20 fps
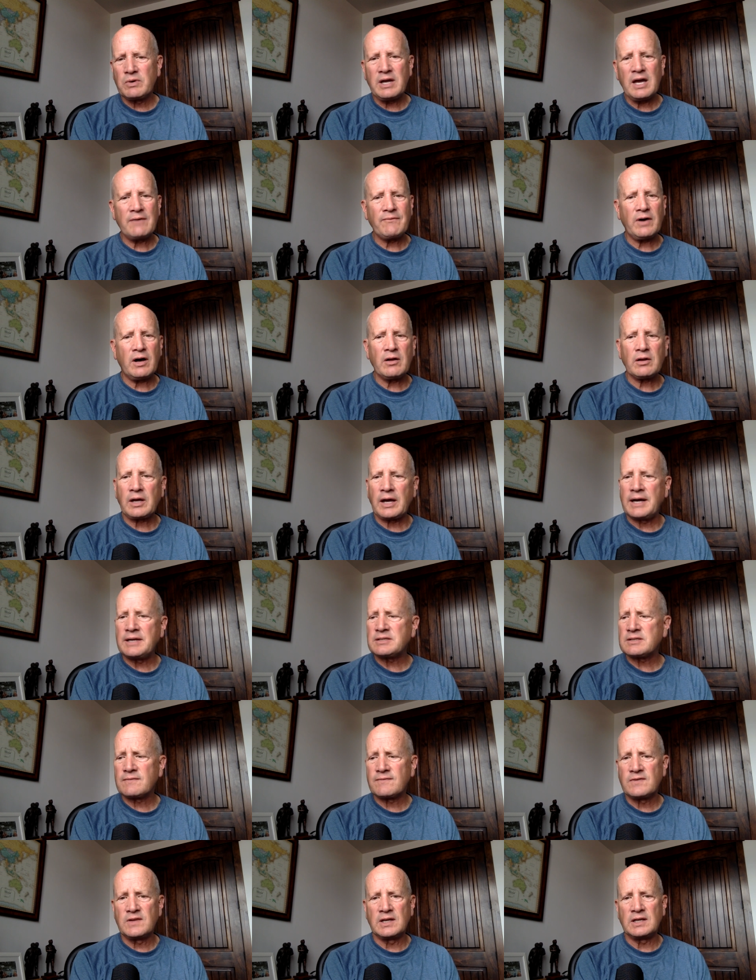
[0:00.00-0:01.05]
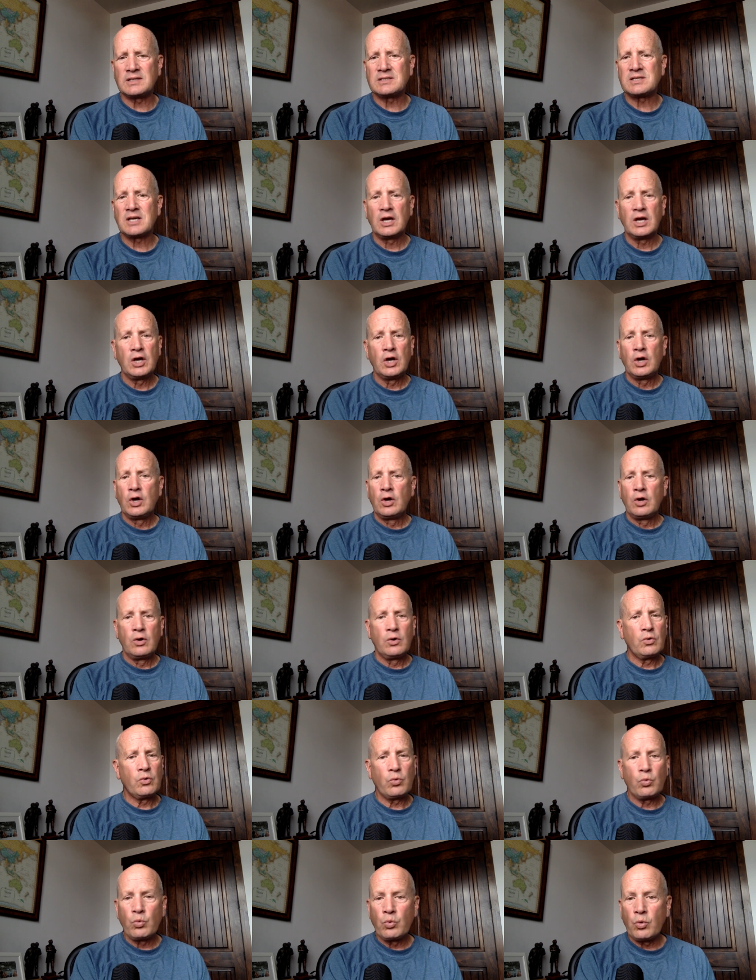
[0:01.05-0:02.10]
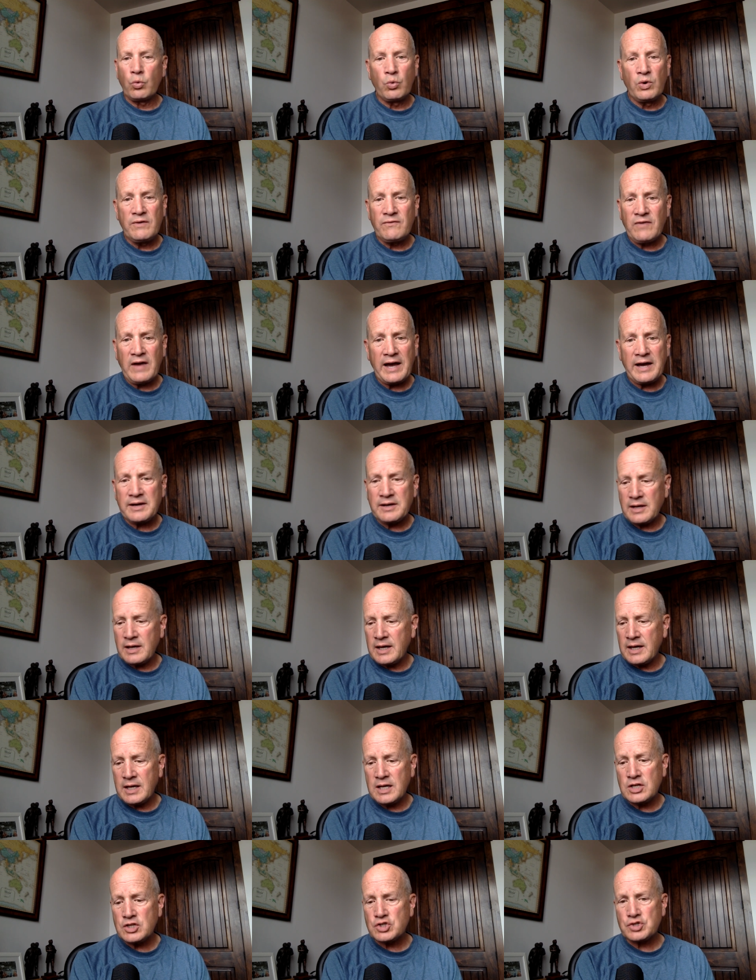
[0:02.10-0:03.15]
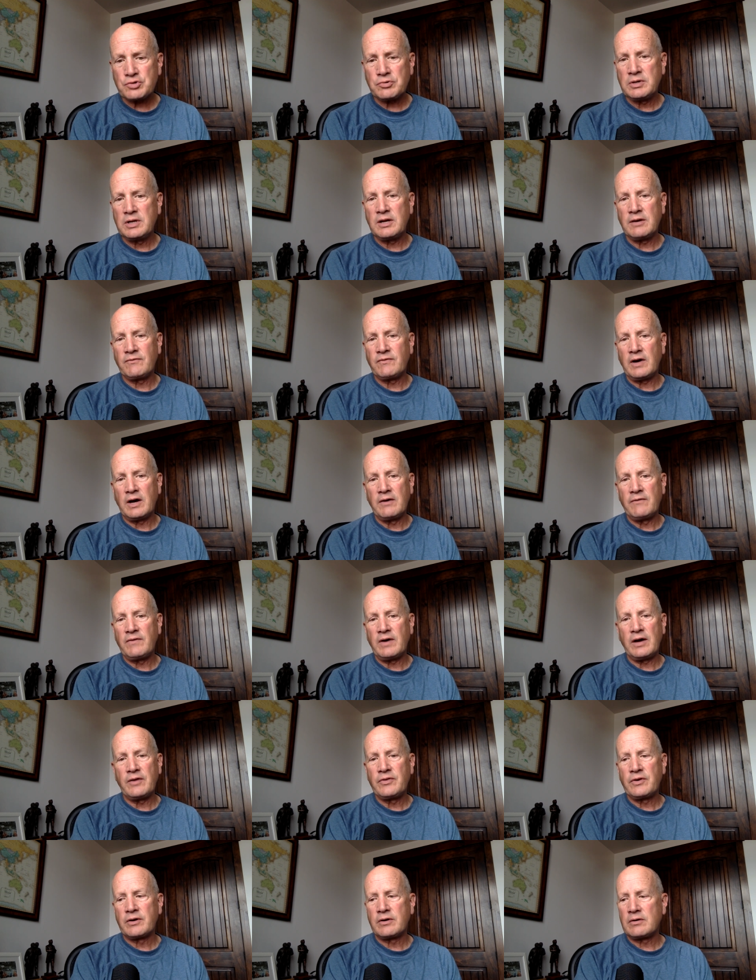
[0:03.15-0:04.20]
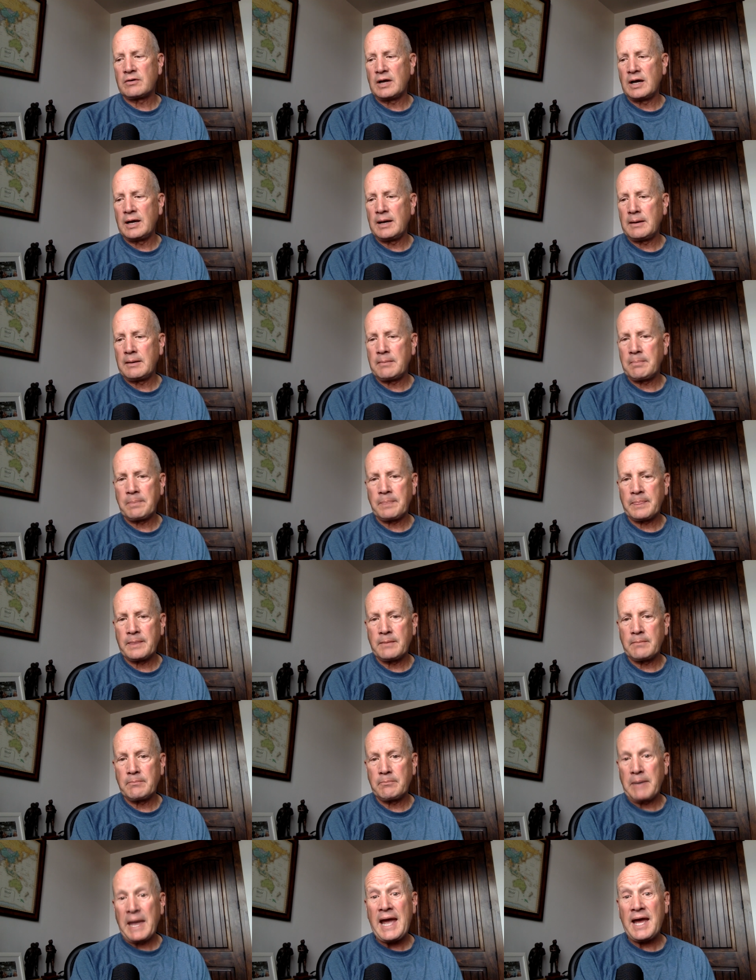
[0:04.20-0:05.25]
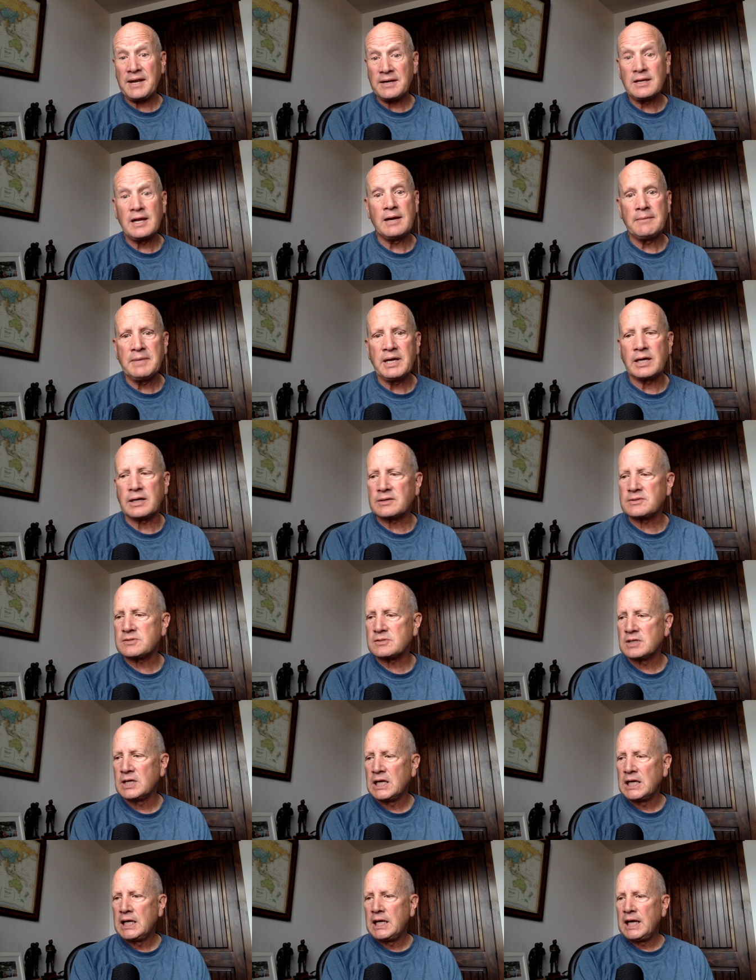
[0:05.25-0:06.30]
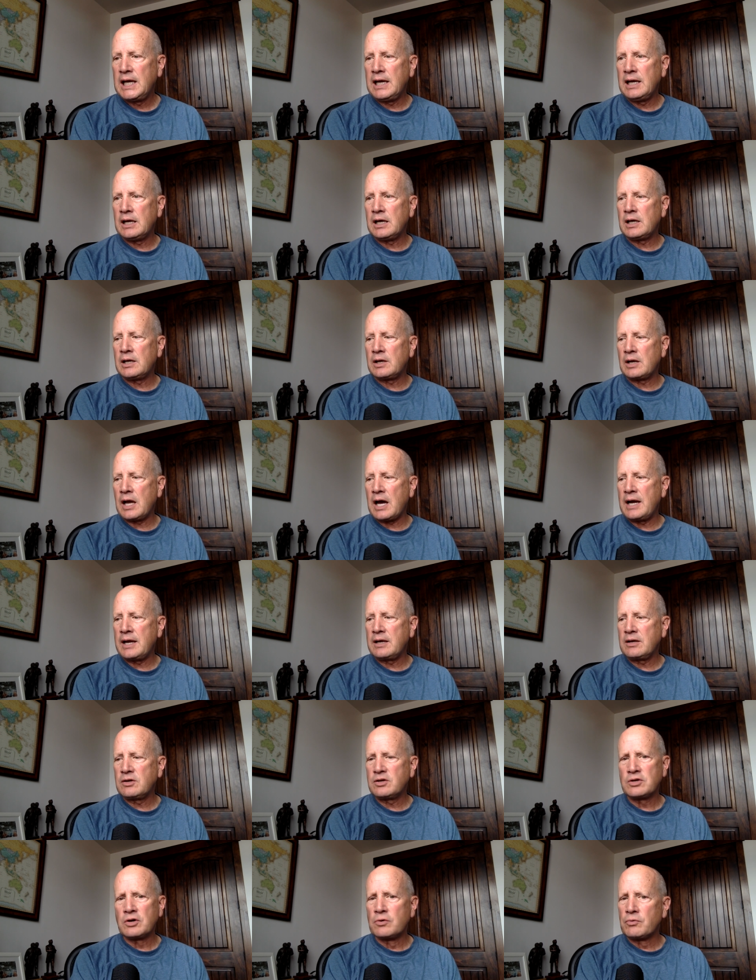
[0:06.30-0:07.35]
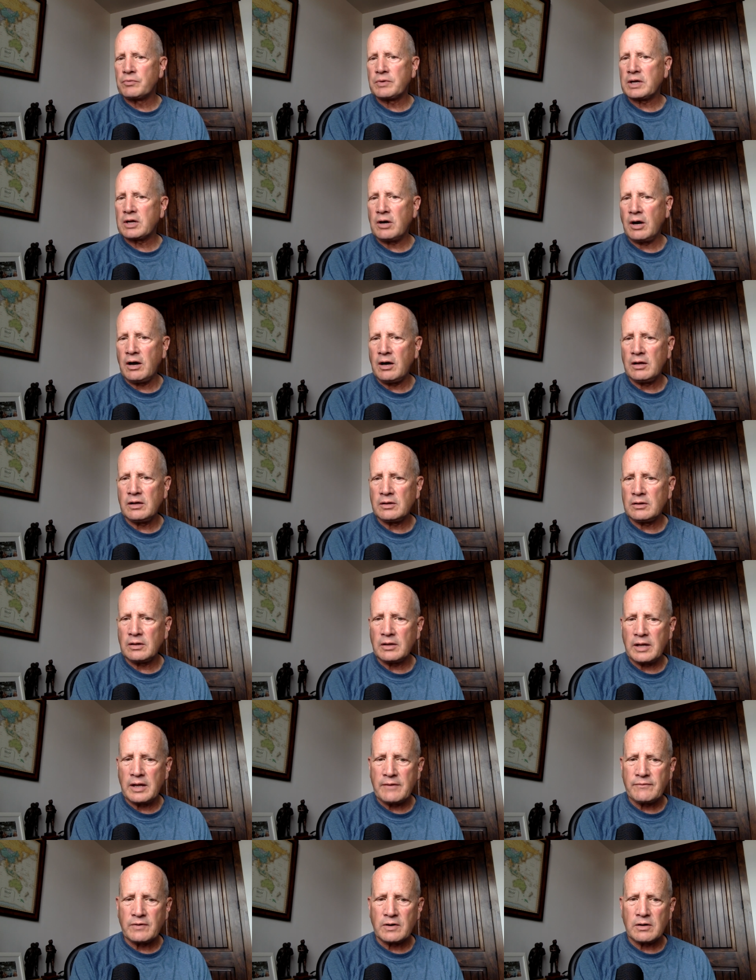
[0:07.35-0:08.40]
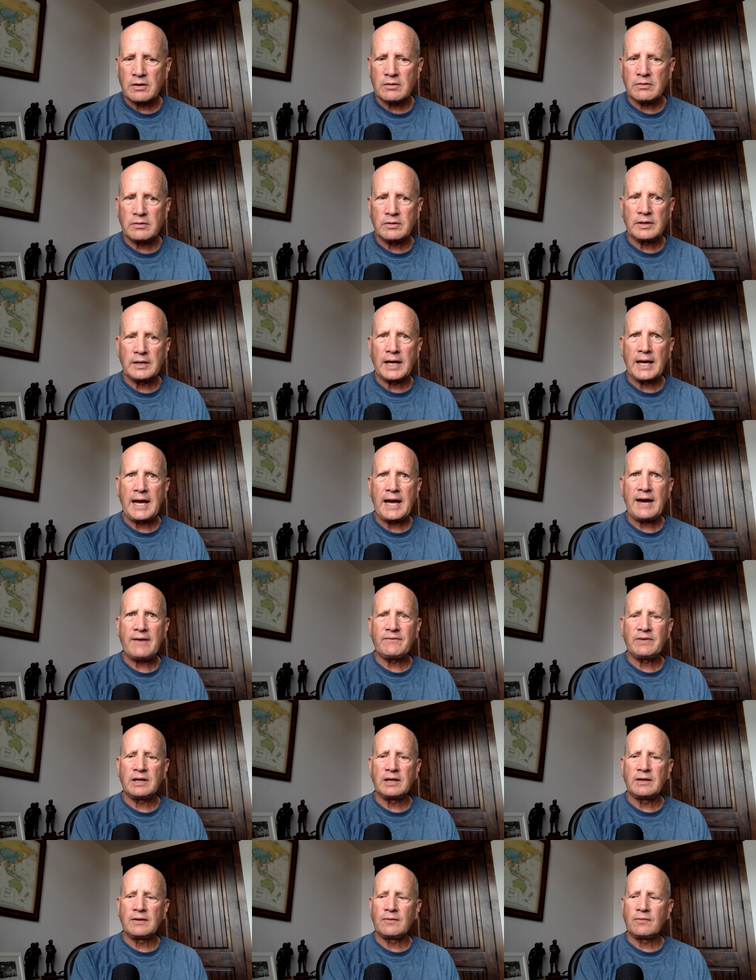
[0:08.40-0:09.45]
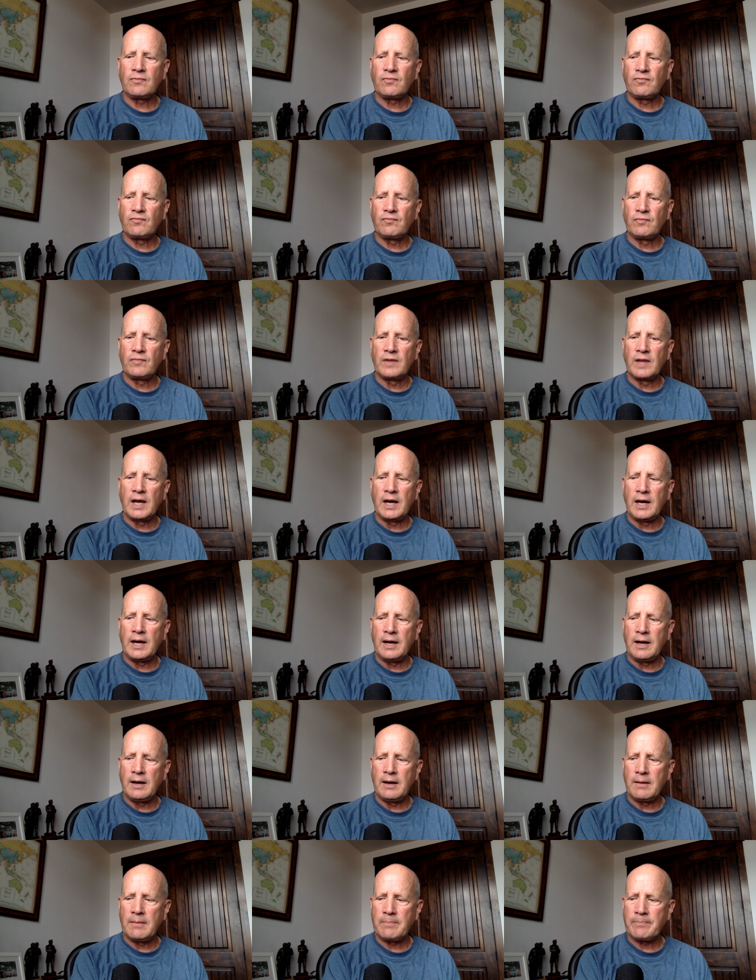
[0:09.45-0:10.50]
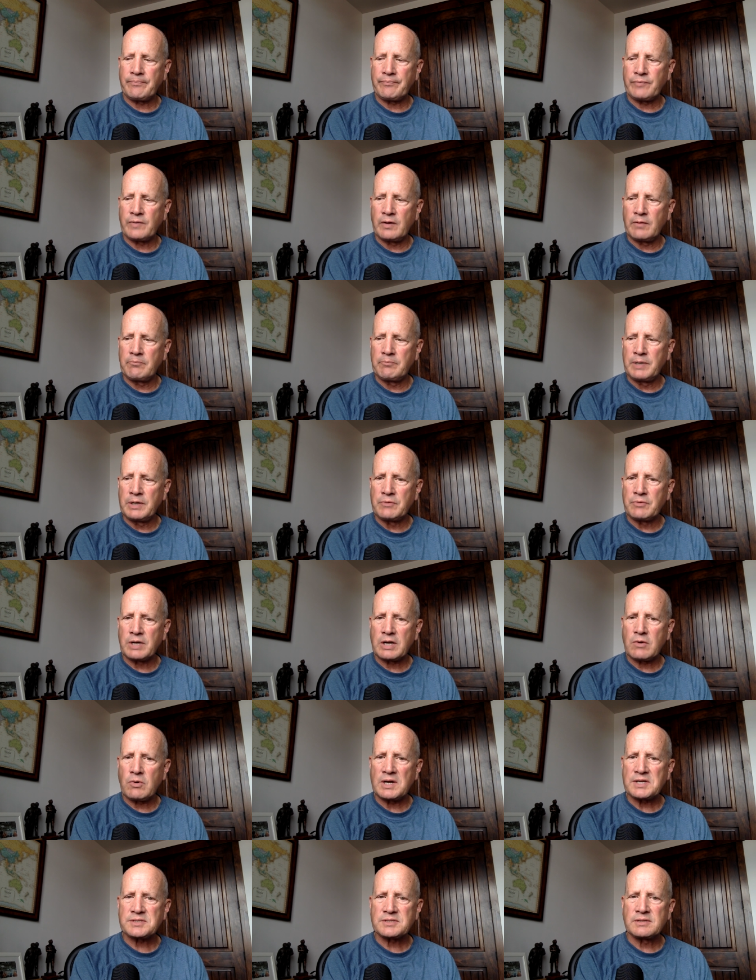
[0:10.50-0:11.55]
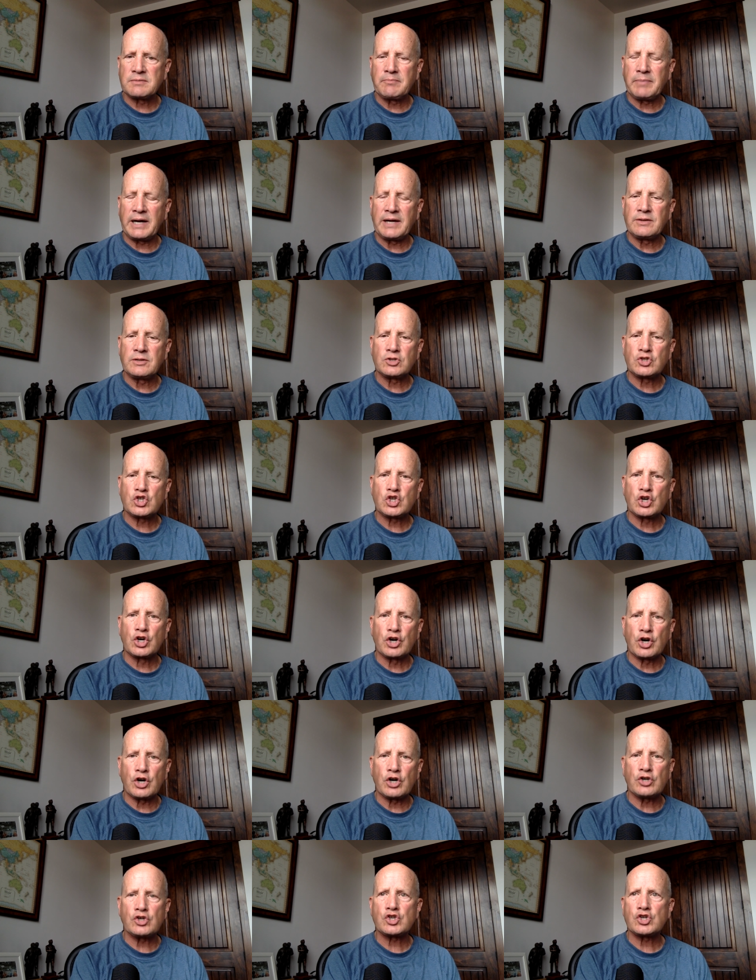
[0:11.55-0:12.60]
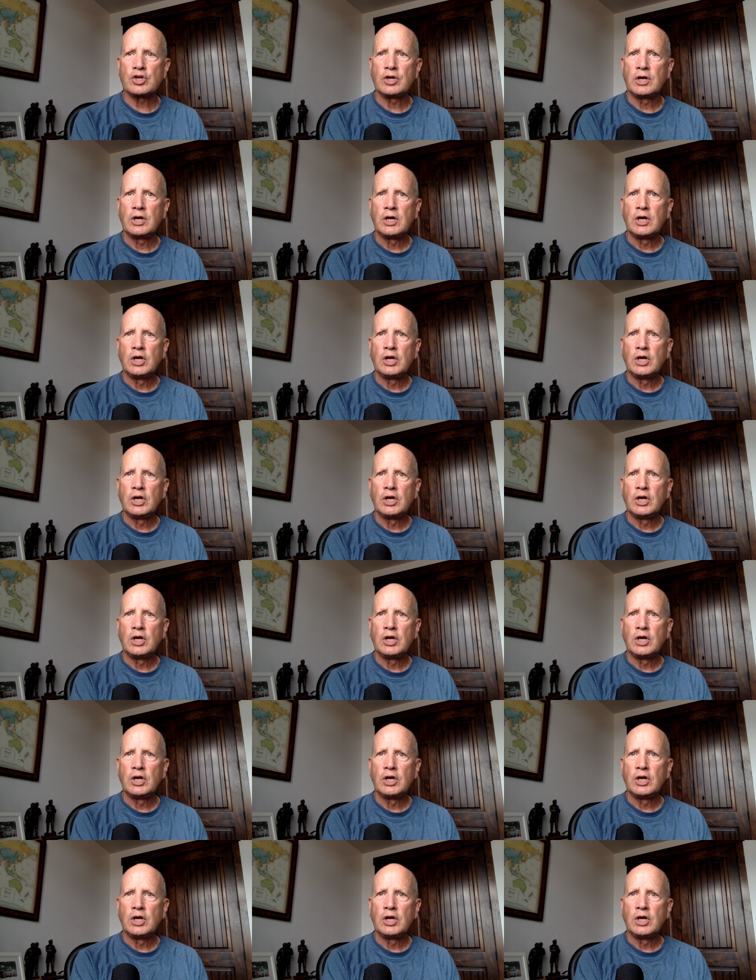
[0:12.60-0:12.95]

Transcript: we have all kinds of things. We've had a history of, of other uh, pandemics and I don't recall ever having uh, been requested by the church